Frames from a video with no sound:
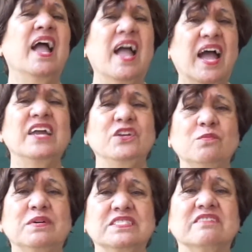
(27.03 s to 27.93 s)
And you
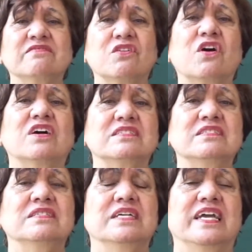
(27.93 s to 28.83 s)
must have gone
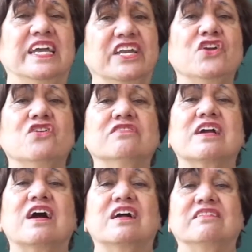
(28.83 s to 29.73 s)
in your
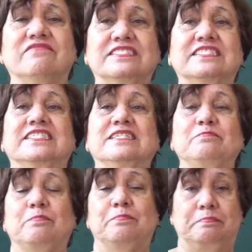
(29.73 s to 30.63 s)
car visiting
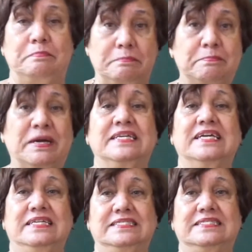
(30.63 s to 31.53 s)

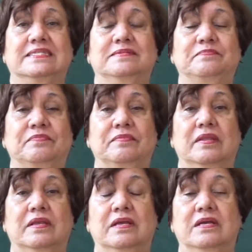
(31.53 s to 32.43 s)
pandals.
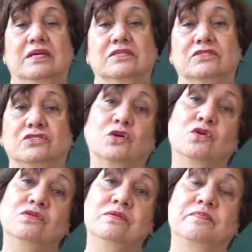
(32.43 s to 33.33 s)

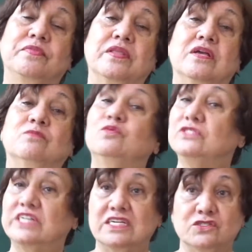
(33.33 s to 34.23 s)
So,
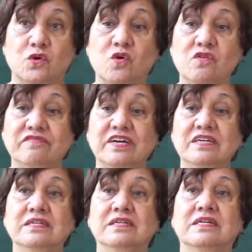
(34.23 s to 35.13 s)
puja is over
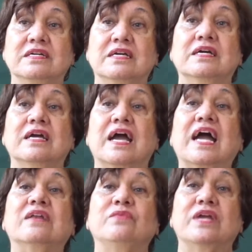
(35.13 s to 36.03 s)

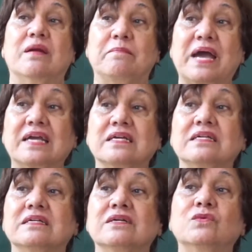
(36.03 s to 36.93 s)
and we are back
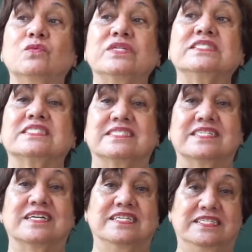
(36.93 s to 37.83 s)
with
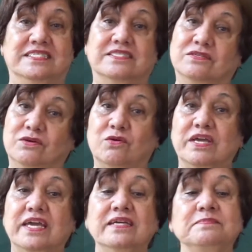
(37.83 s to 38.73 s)
studies.
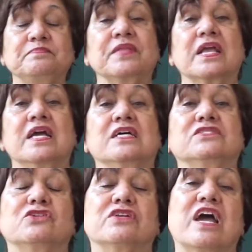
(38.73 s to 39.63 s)
Okay?
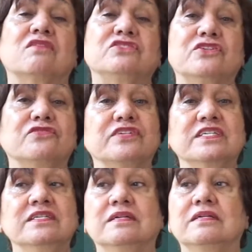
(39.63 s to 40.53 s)
So now children,
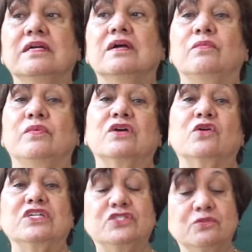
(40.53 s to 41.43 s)
we are
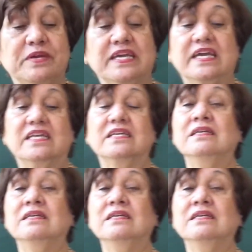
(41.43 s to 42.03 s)
going to begin